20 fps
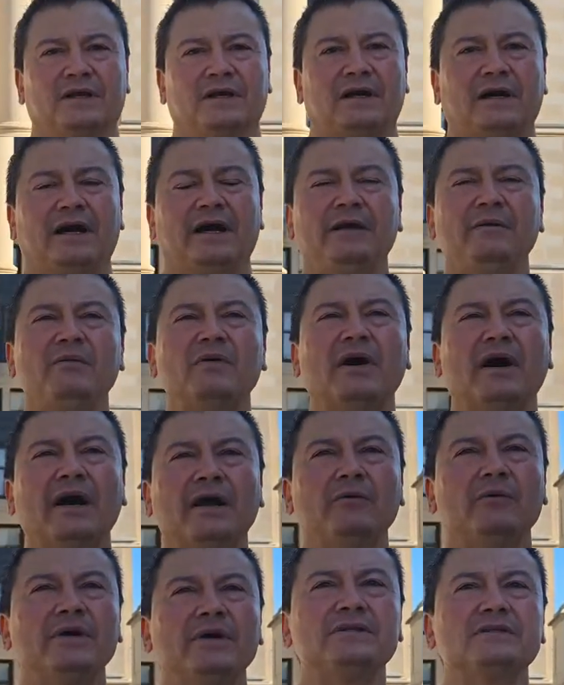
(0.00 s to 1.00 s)
I
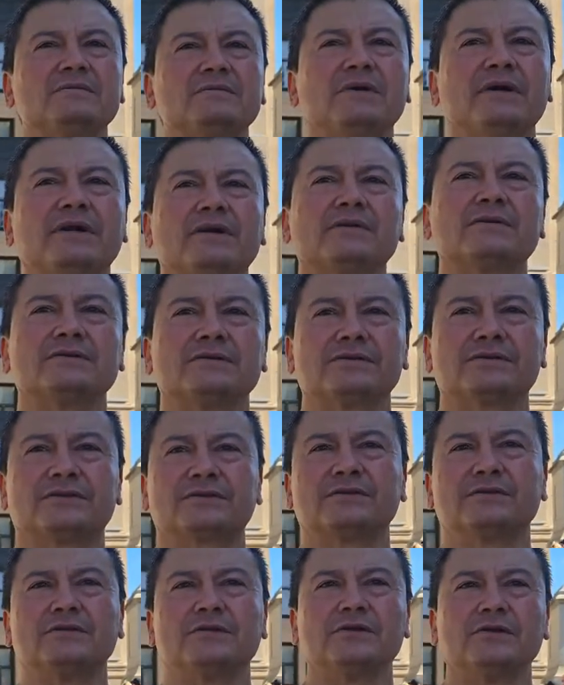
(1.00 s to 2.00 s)
went to medical
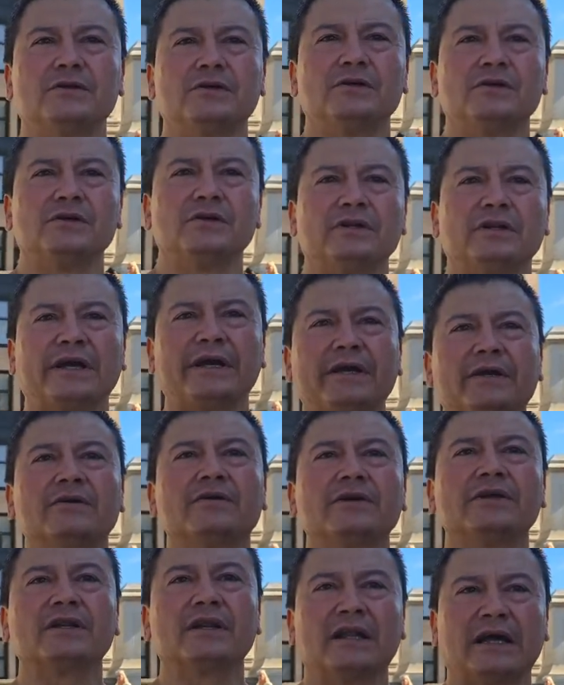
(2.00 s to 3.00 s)
school
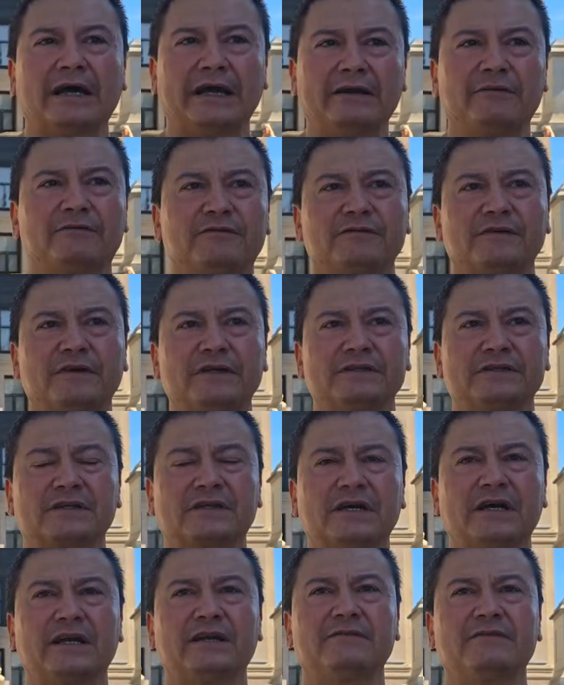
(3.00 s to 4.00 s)
later in life as a
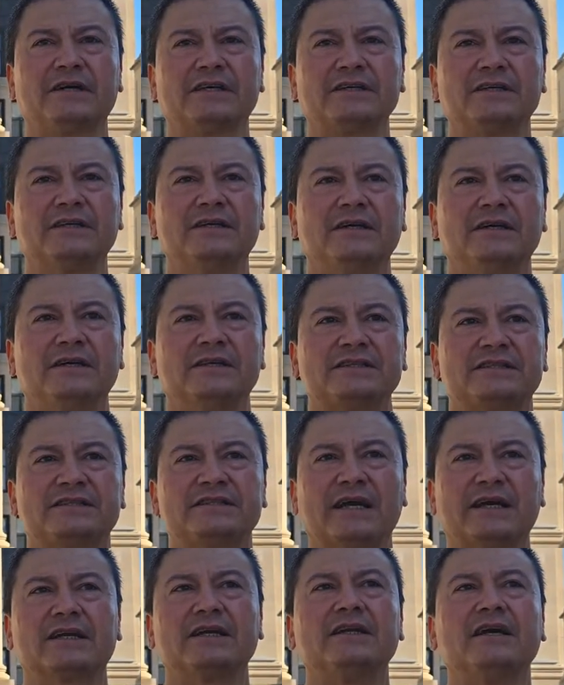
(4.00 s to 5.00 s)
kind of a
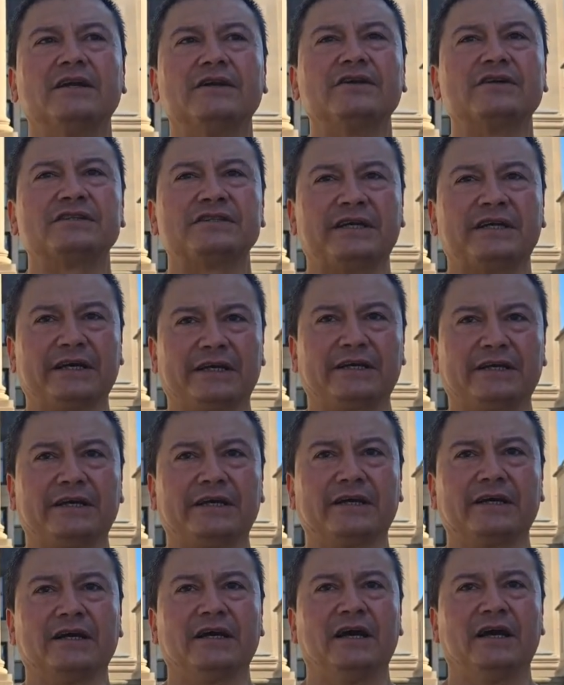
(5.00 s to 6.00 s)
second
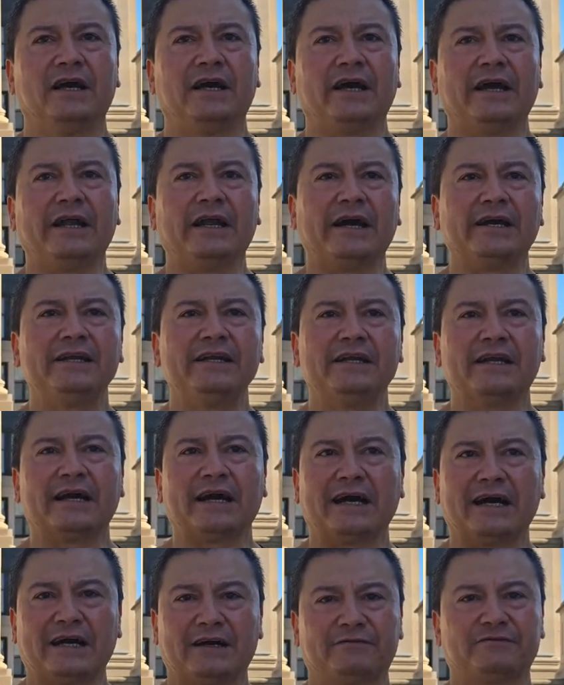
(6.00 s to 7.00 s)
undertaking, and I didn't
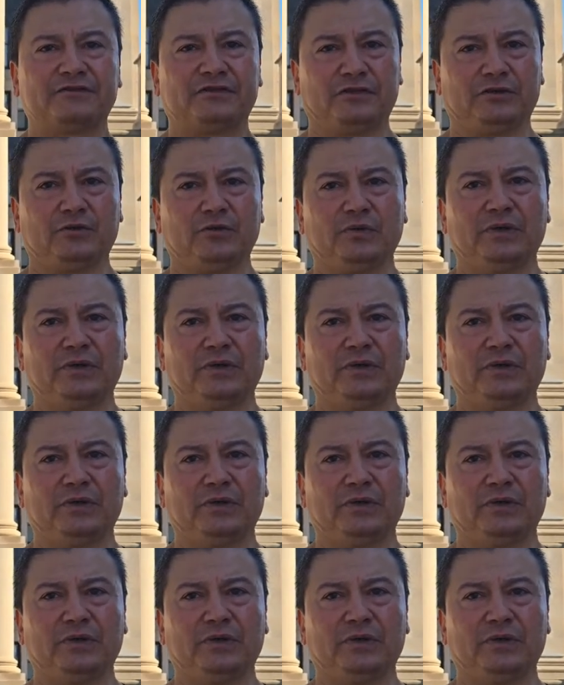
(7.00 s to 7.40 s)
have to.